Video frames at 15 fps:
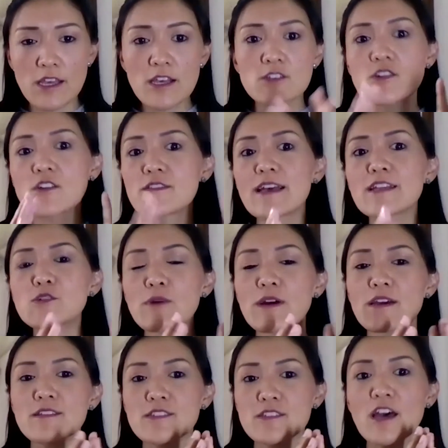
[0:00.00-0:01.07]
So that's why
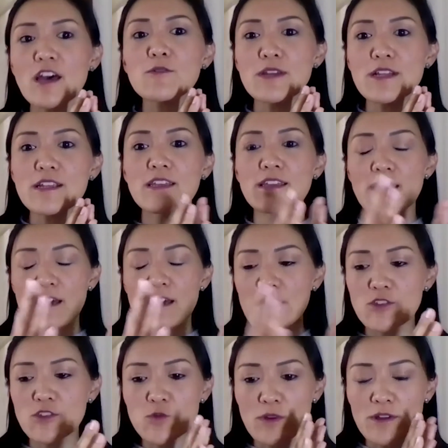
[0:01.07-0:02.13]
it's not really, I
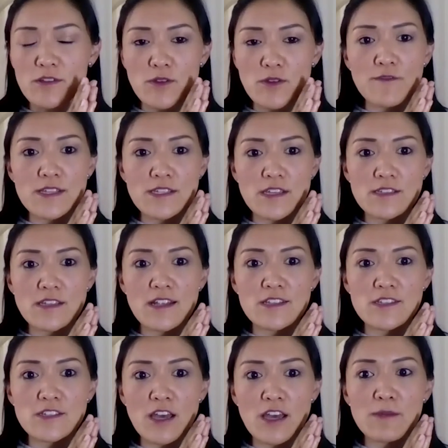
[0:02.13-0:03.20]
just wanted to emphasize that
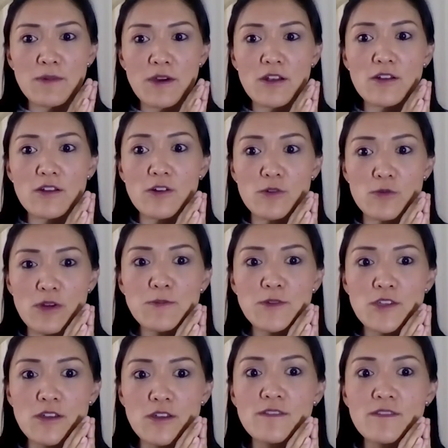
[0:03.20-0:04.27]
it's not about
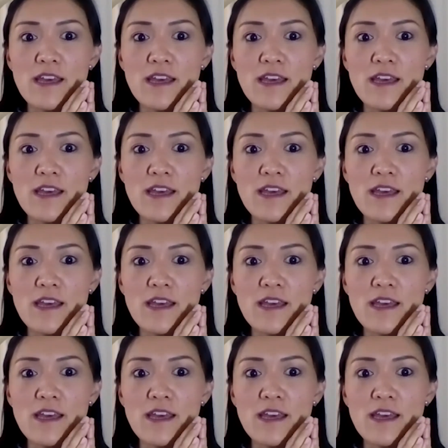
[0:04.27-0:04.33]
corruption,